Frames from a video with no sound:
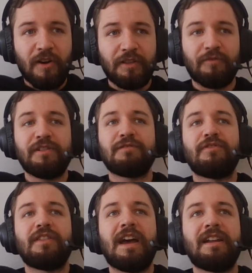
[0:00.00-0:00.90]
And the reason
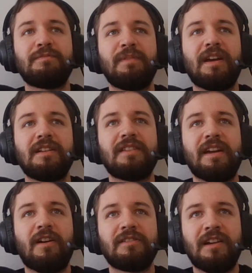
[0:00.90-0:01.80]
for that is because they
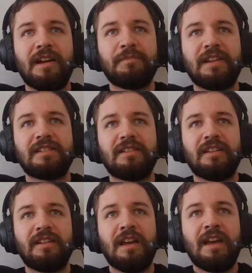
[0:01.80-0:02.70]
are
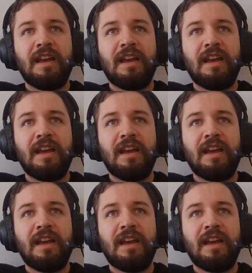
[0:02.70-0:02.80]
time-tested